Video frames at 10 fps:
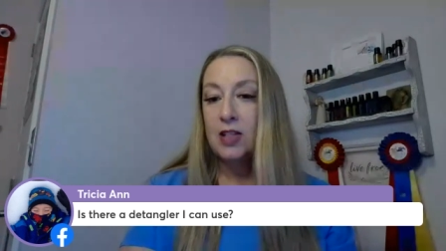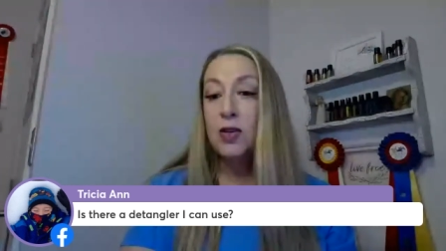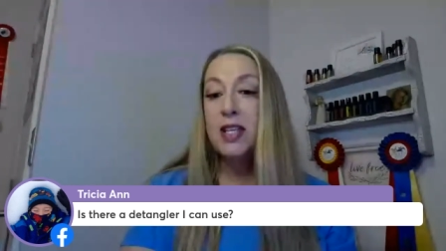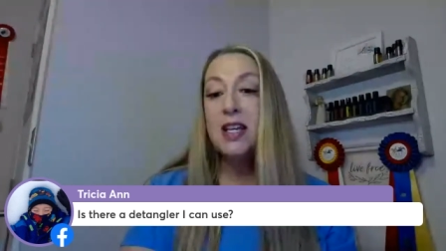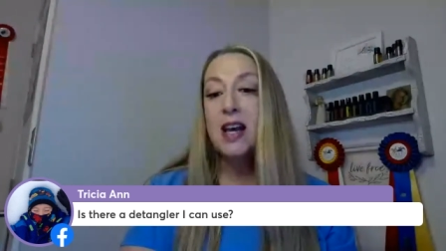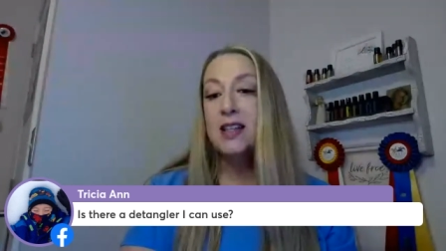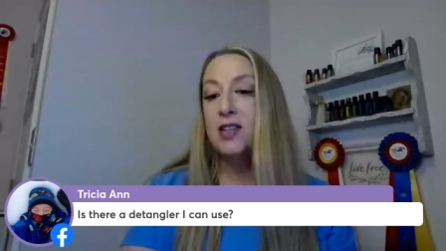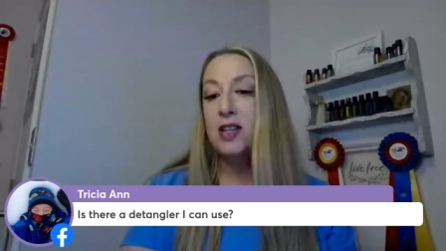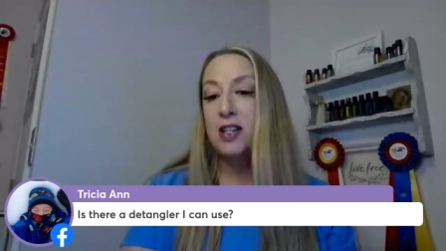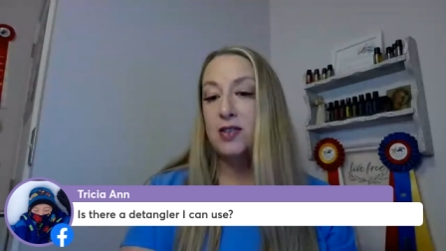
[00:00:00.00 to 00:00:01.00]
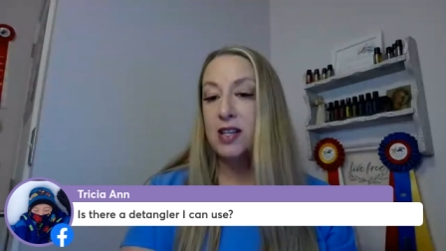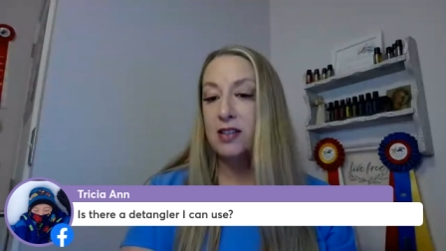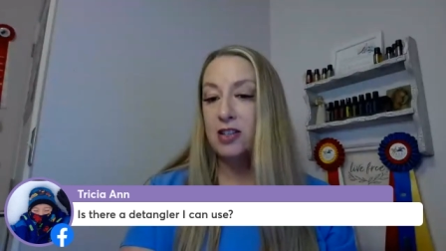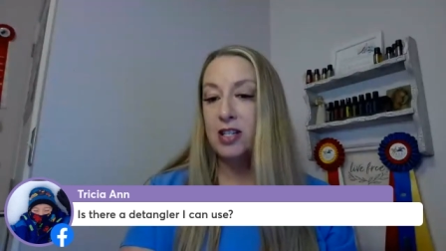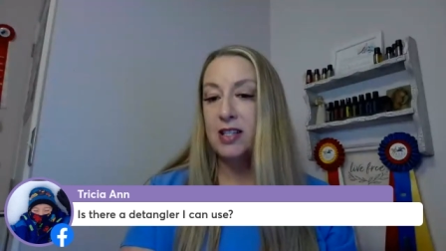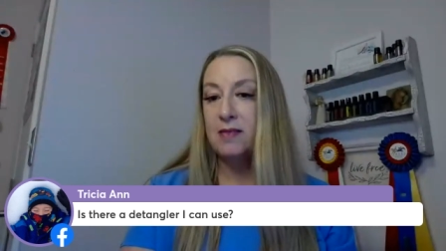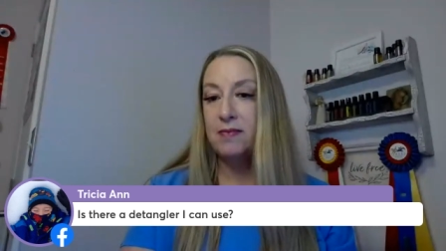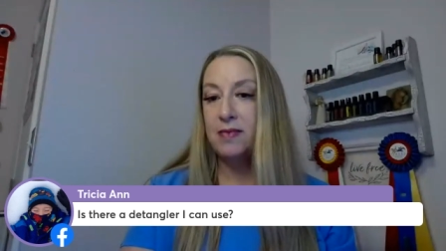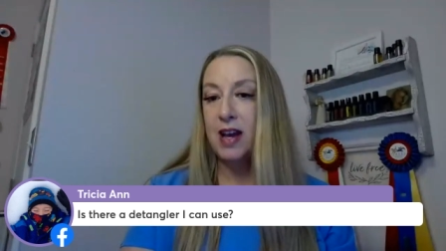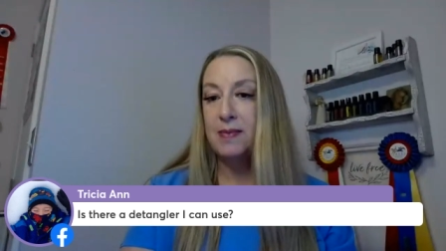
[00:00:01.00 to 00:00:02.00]
dorothy yes you can use
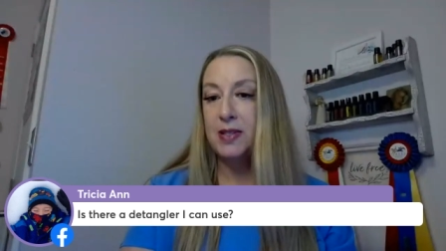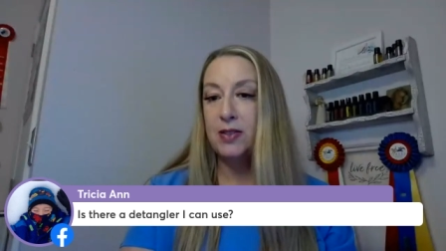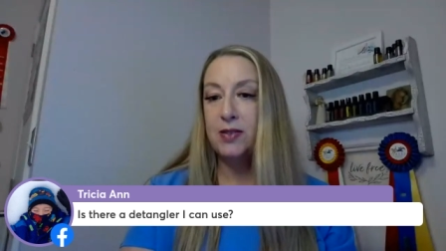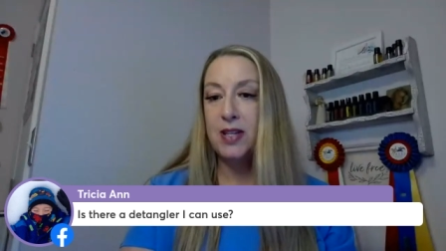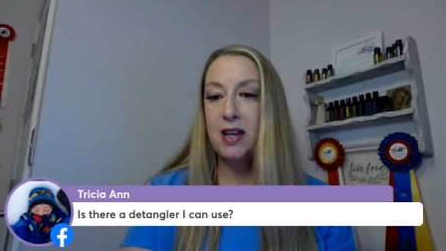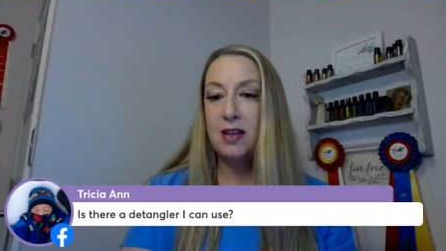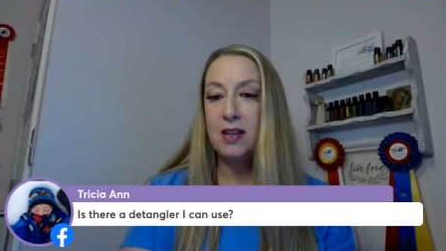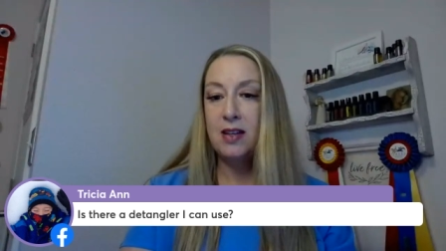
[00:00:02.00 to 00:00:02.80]
helichrysum absolutely